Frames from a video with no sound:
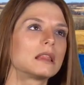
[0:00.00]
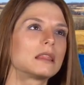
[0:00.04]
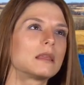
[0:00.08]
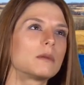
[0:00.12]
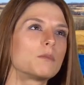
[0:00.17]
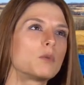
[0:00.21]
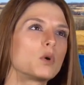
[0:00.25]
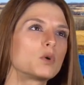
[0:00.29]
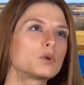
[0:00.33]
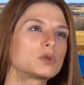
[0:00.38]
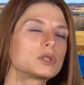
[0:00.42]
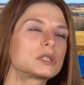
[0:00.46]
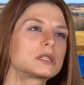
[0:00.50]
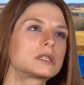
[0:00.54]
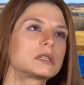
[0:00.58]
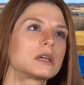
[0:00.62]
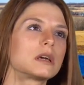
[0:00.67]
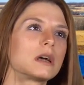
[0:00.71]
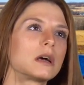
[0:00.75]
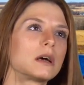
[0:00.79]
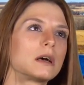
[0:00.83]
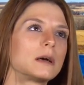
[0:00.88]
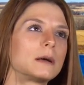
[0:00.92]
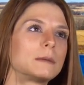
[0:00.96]
the most
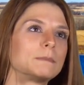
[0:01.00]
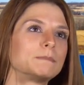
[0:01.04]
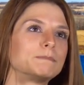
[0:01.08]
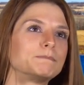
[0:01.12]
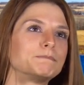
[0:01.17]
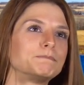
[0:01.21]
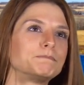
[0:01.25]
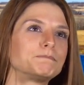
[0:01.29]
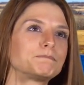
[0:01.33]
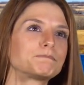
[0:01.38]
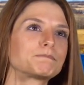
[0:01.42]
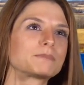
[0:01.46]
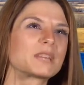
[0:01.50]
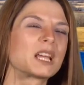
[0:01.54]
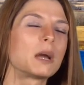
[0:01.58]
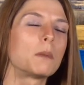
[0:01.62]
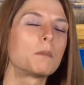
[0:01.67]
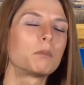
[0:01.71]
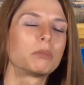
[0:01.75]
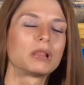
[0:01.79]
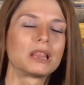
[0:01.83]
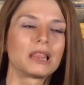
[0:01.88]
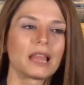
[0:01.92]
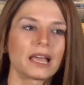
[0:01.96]
um,
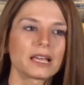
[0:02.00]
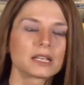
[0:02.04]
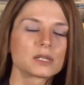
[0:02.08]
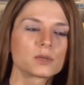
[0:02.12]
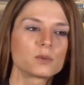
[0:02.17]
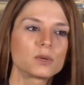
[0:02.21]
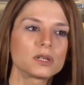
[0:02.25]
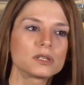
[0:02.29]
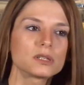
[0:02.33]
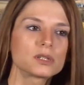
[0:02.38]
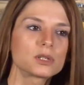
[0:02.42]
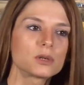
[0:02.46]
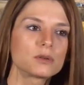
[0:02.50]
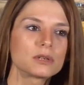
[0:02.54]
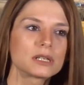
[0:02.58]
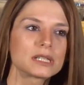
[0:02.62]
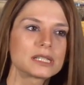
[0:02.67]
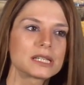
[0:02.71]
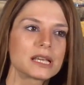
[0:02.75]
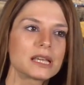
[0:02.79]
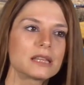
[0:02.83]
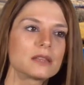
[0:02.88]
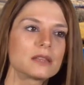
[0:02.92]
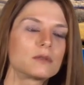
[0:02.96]
complex one, so to
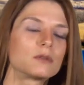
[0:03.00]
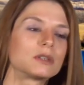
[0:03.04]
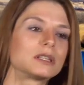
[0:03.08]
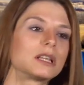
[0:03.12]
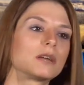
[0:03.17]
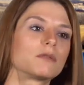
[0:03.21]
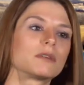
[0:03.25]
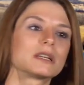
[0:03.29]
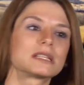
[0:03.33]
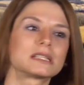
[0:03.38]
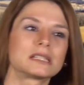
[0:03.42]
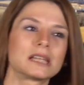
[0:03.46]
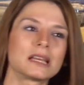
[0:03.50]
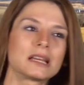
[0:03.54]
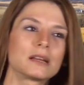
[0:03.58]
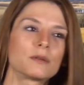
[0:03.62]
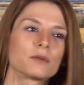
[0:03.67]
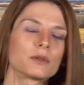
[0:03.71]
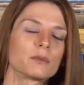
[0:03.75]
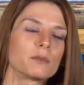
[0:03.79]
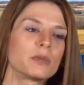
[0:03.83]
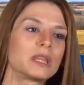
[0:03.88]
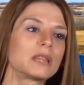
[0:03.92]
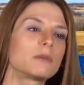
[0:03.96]
say, the one that resonated
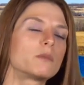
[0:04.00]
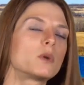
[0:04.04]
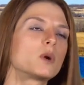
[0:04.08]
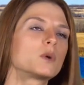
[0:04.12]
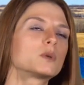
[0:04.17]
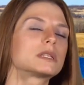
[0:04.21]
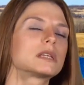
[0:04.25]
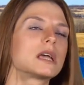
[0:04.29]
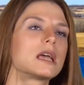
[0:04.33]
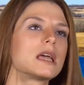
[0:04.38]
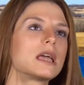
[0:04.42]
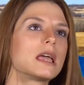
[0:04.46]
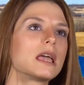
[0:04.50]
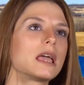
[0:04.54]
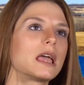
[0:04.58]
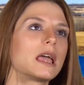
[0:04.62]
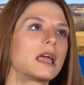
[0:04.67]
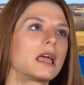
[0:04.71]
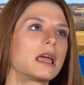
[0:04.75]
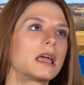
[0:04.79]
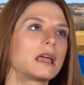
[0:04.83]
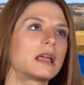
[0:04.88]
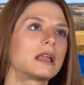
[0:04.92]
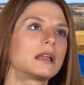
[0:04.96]
with me the most.
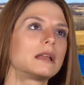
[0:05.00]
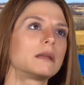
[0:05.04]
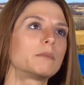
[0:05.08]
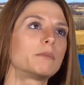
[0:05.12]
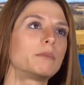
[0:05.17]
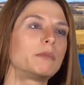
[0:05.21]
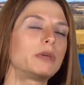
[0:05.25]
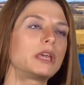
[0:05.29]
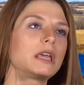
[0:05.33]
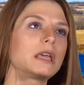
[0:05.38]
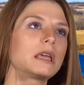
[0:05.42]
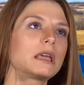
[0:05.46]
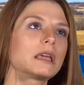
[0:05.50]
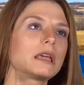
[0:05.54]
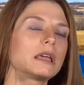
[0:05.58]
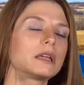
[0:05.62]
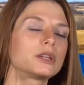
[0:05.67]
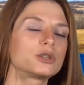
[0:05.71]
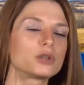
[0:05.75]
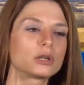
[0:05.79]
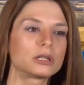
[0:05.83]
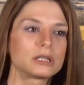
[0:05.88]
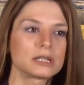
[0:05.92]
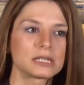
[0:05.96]
In being
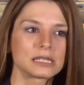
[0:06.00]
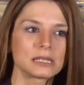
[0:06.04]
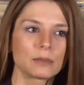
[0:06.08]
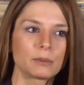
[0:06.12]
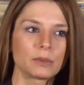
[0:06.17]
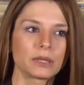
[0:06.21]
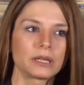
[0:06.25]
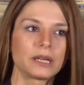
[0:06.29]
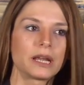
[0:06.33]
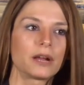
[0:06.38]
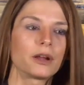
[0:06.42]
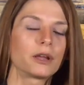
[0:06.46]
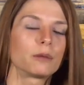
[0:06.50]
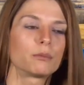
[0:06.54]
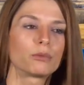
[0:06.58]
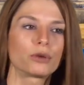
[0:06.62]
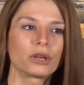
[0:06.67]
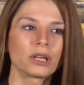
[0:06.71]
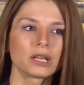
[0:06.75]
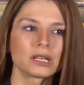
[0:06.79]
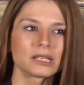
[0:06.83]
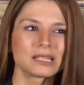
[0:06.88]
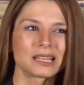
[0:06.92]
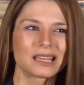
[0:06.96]
interdisciplinary and
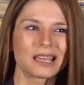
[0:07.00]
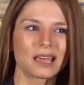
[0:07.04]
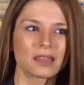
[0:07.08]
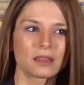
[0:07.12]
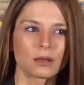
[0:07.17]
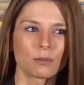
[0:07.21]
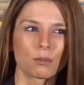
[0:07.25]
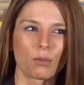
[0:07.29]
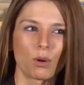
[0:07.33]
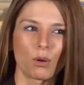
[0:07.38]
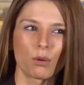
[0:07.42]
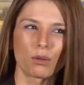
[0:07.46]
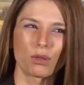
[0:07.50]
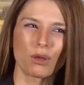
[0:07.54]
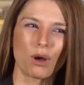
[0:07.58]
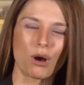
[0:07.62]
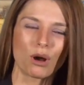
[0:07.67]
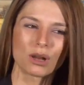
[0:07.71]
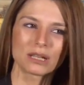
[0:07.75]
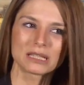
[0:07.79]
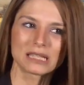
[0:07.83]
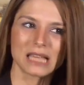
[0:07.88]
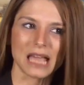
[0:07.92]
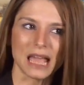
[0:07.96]
bringing together both
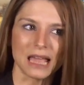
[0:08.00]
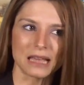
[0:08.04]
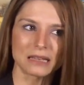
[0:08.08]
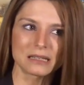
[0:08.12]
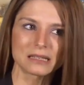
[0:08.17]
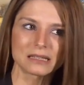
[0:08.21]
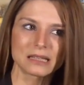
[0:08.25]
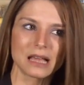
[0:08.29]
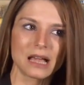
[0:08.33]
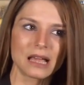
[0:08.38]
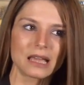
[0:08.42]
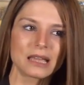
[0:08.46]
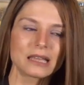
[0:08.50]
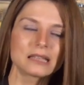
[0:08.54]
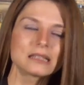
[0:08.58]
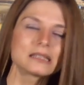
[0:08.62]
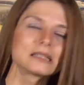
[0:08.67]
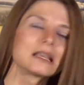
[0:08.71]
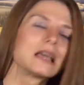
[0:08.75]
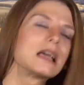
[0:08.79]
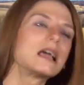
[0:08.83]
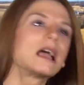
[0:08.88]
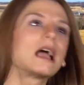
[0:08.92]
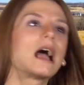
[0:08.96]
arts and
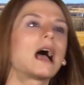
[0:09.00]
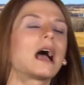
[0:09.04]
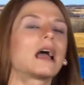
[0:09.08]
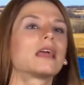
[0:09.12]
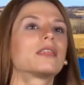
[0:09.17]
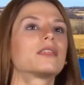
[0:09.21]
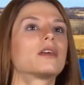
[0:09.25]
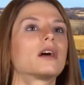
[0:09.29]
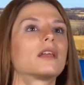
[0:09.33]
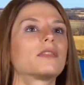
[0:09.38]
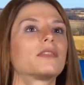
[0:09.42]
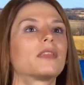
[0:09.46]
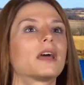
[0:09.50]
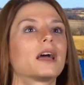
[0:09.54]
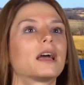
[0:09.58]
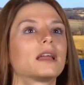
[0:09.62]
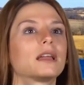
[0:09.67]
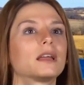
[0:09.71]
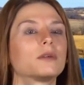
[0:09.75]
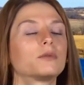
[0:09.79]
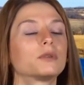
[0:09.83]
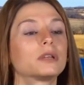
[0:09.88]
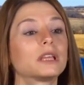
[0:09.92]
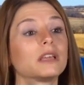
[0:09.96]
science, I thought
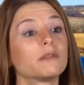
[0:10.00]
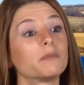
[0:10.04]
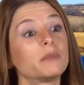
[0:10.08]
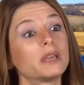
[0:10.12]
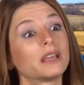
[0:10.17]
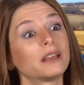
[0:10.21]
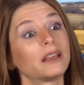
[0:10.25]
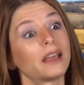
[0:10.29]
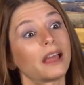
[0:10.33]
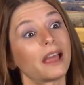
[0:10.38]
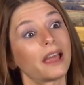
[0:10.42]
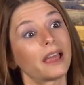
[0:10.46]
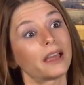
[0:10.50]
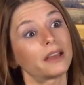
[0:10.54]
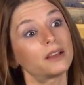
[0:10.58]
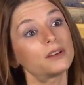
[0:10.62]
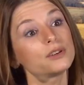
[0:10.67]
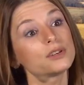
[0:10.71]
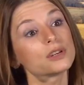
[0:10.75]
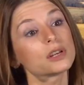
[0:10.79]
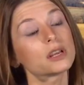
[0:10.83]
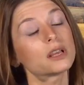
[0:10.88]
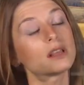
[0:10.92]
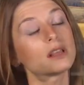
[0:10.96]
that it would give me an
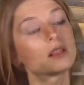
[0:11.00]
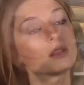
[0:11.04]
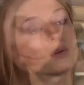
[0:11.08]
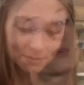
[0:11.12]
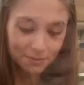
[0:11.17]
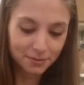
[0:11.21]
edge in the